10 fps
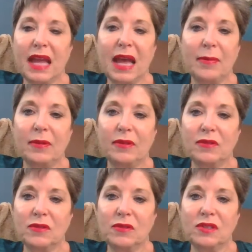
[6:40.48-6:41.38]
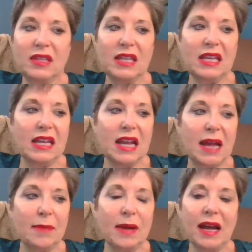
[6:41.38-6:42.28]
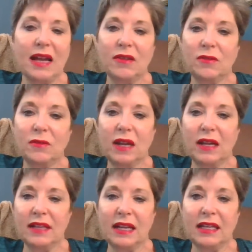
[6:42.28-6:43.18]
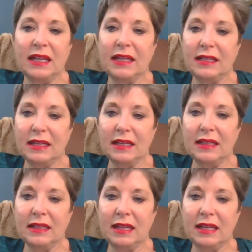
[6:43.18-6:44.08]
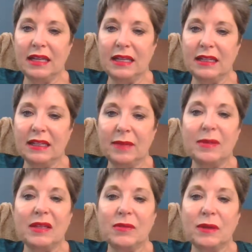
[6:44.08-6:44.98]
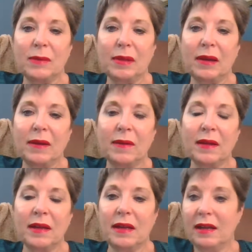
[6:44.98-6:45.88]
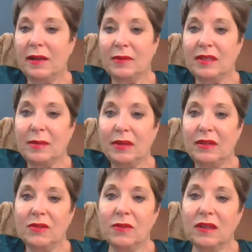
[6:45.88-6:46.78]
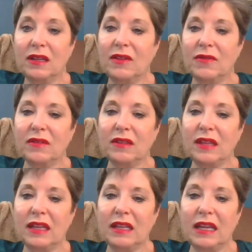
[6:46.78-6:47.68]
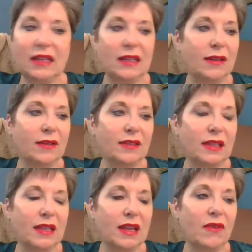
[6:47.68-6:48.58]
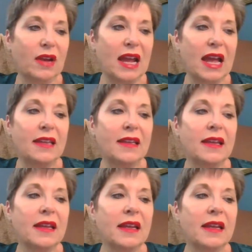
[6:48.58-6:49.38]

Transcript: Apple introduced the iPod, who had any idea that they needed an MP3 player, and it was something totally different than anything else they ever had.